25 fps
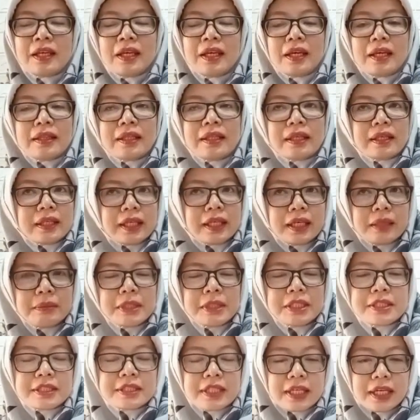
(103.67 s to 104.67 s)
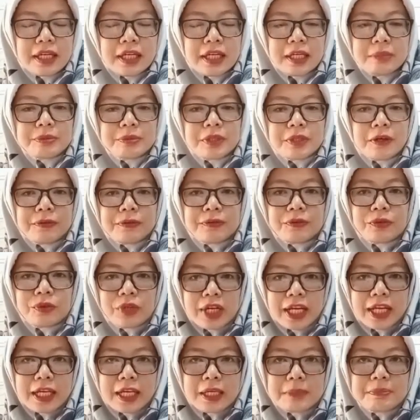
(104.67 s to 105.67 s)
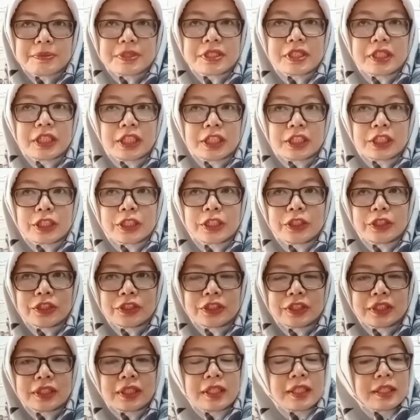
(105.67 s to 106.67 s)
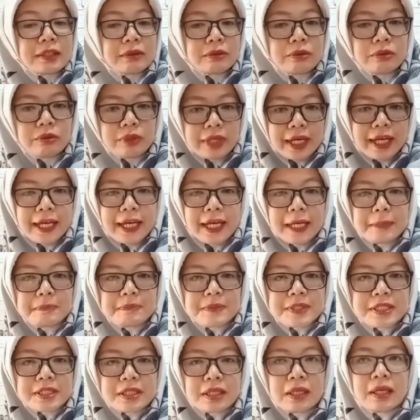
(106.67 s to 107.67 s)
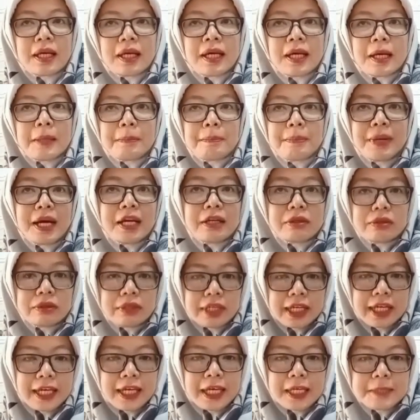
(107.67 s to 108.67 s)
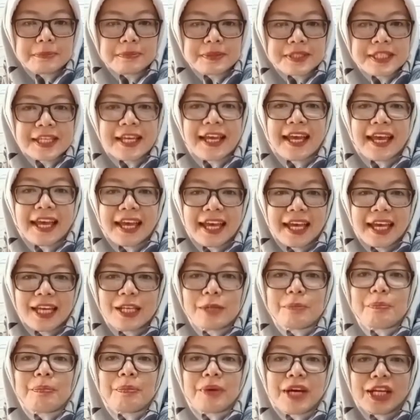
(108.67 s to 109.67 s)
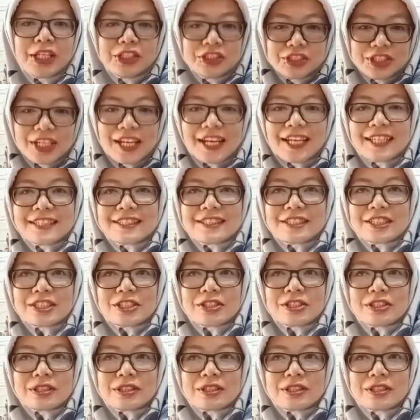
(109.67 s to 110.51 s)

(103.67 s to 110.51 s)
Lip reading: The common types of graphs include graphs, bar graphs, and pie charts.